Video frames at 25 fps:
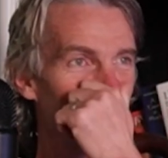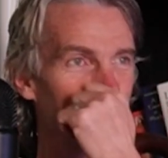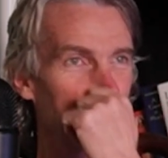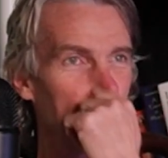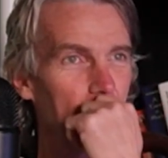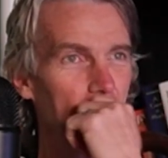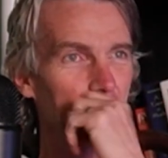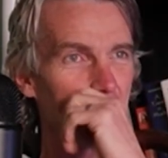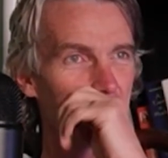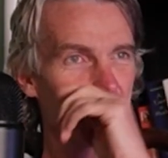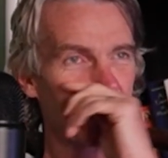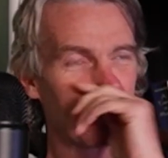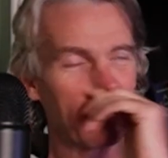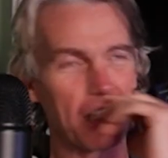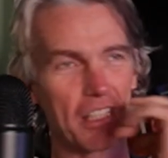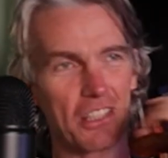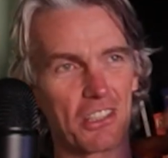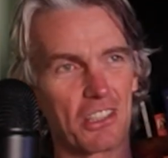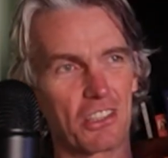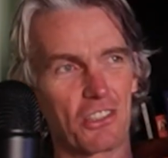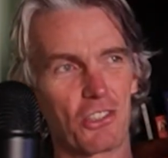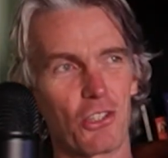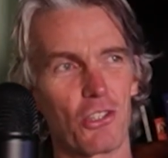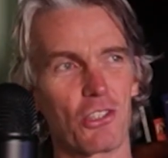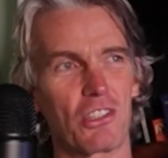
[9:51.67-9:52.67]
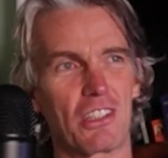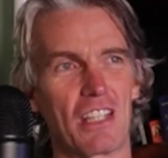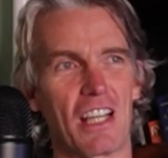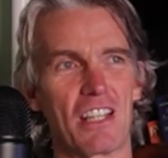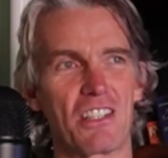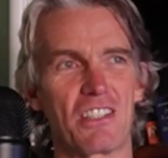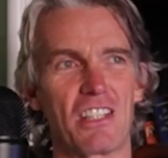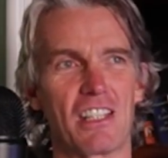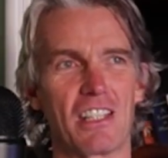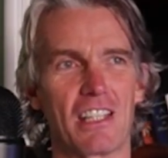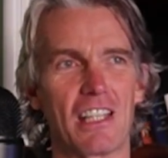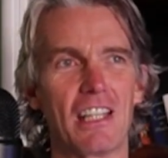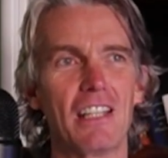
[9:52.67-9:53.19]
it's just
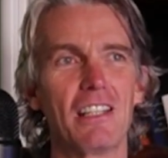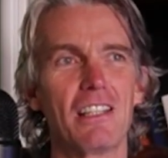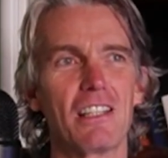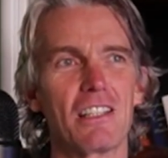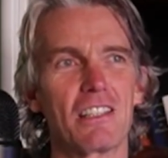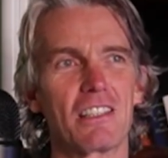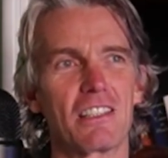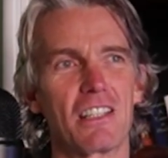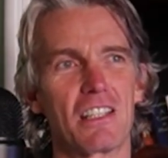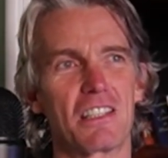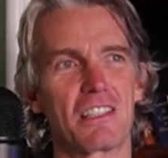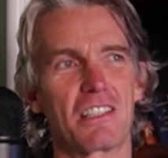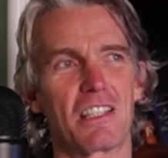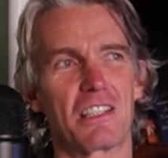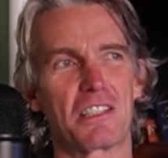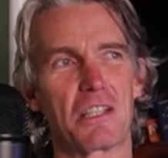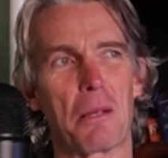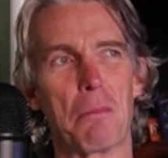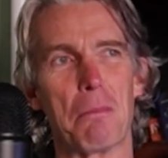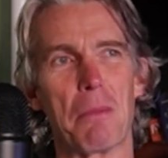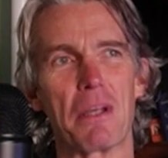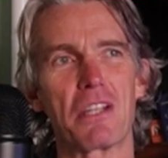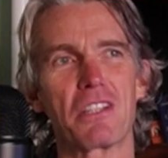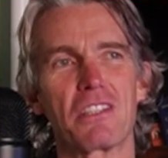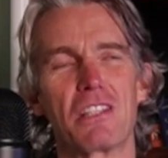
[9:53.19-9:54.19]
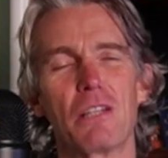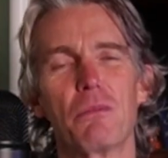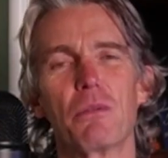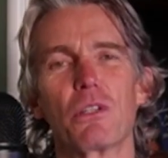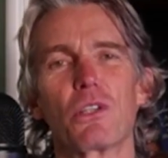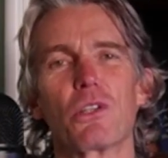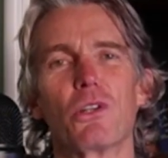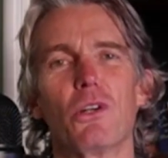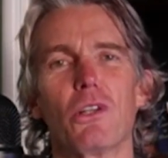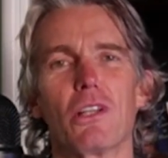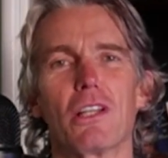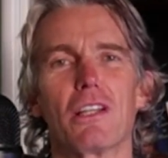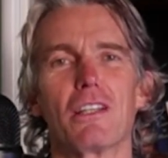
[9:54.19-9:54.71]
isn't rain. It's a mist, they would
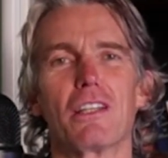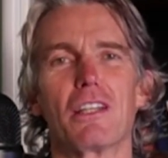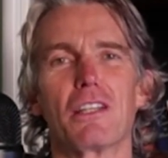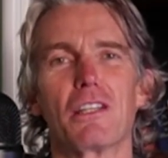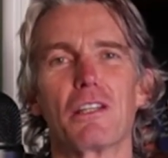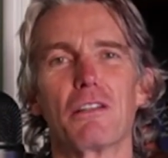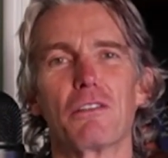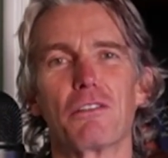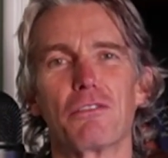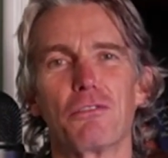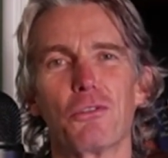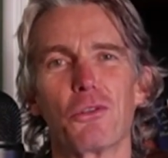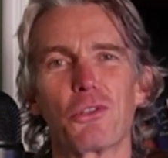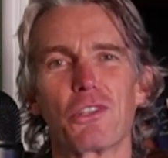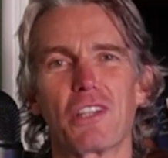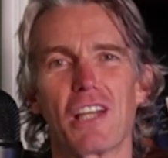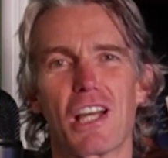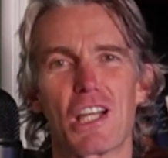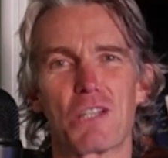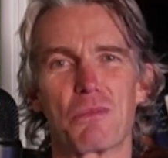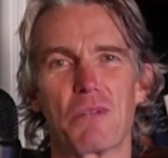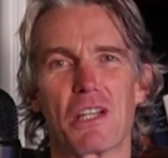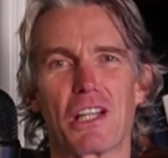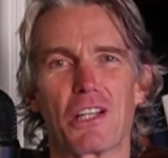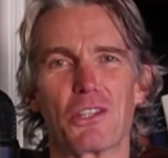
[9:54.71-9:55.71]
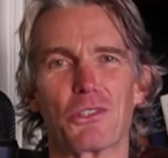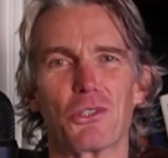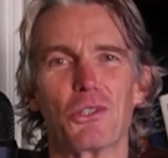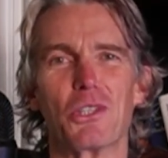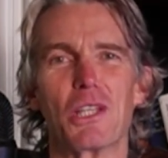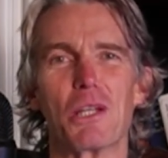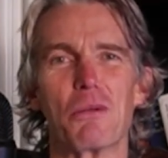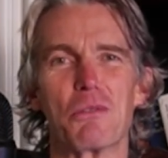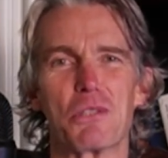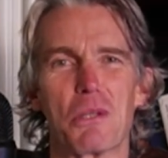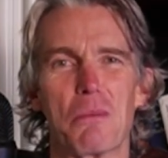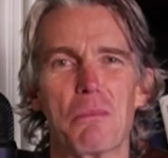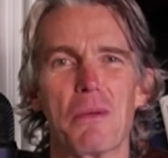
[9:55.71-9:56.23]
call it. The forecast when I got down
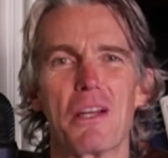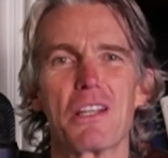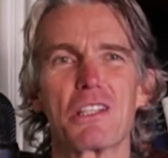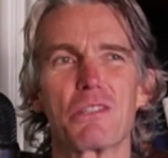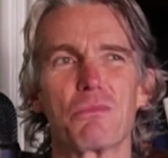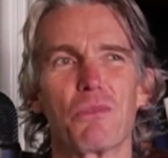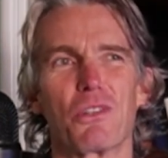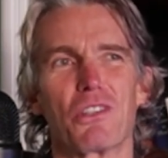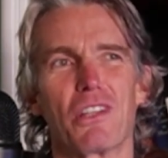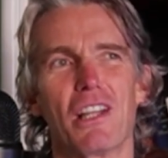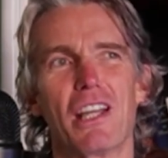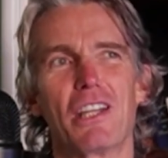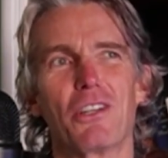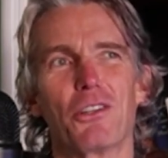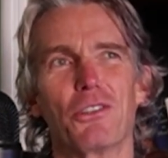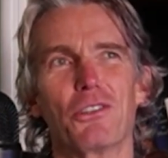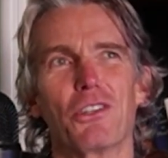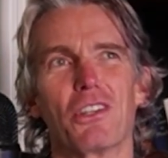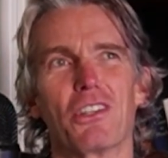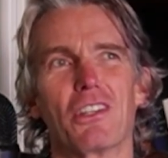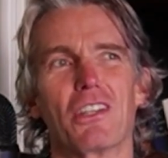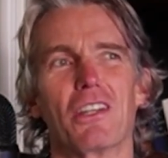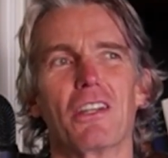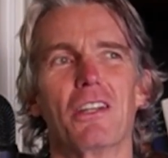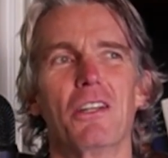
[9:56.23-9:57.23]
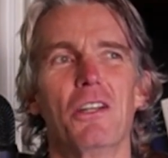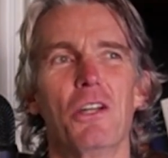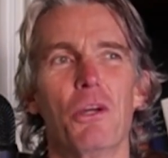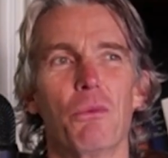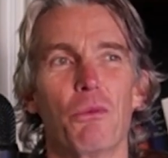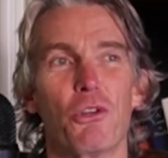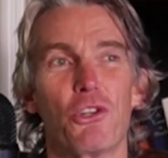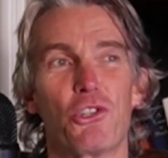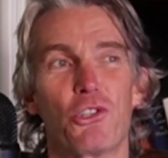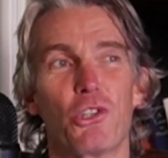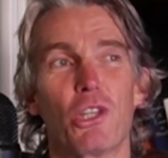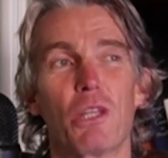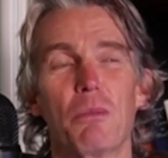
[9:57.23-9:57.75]
there was a mist. And we're lying under
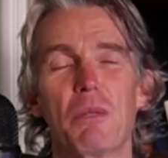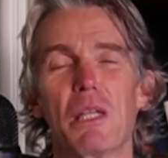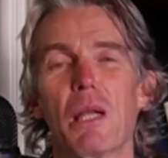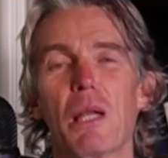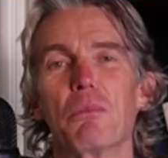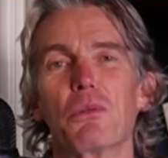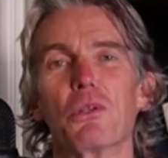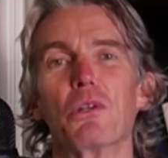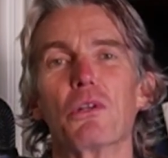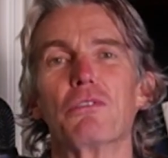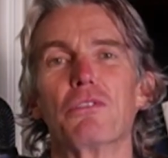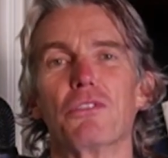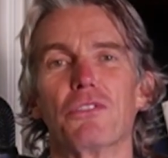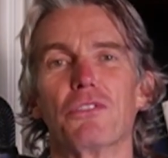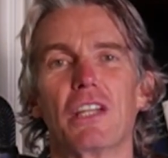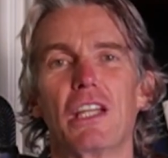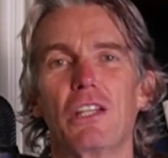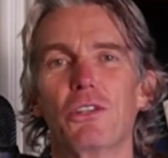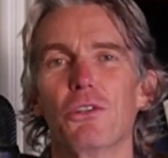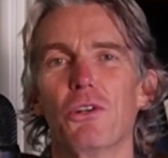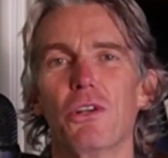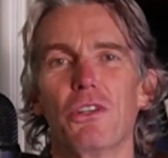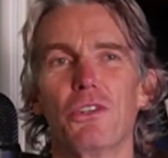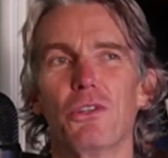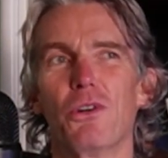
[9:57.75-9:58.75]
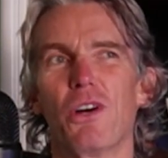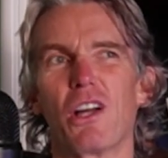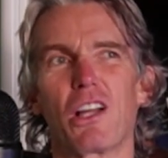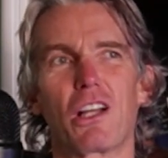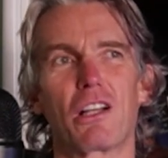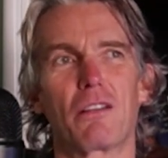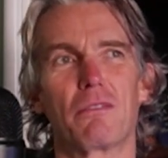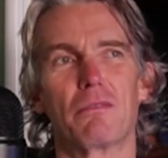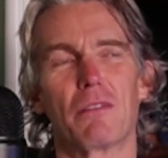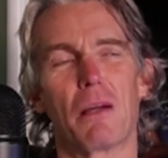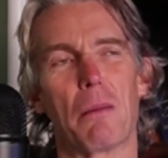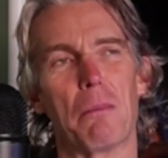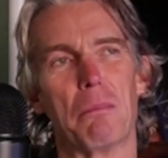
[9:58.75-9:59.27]
which should have been a beautiful night,
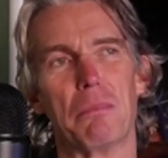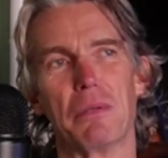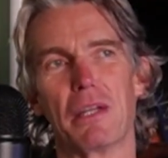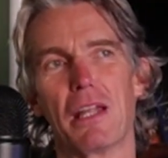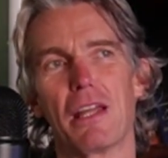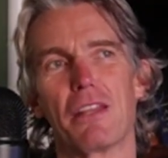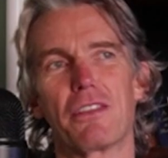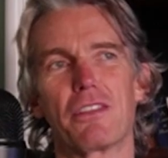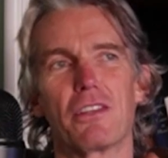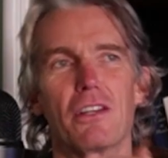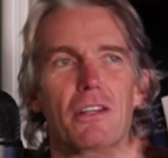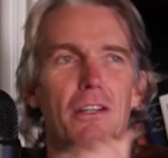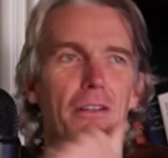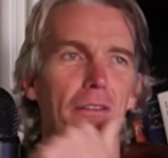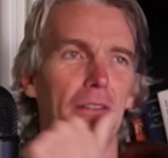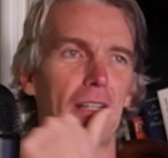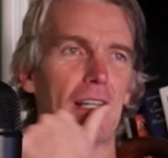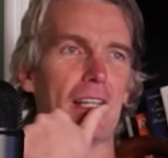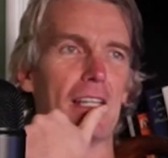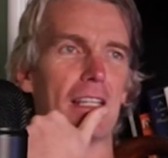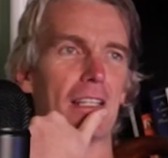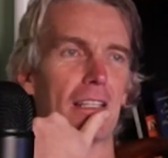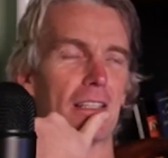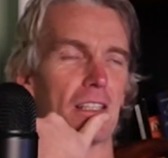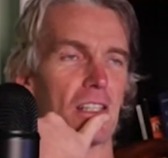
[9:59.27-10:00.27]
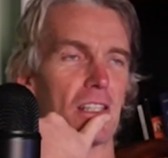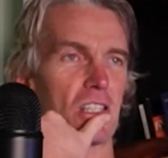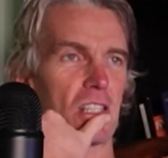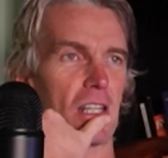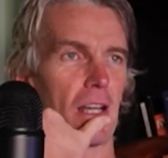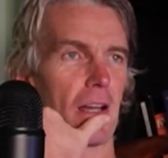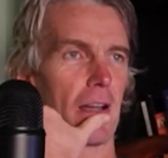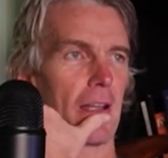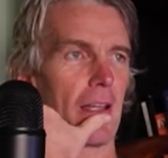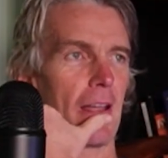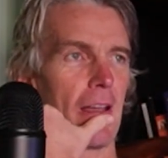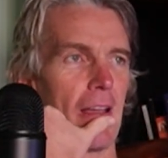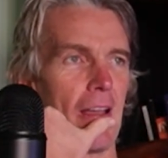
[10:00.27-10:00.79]
not a breath of air in the
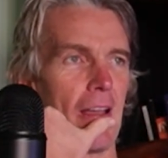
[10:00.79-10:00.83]
sky.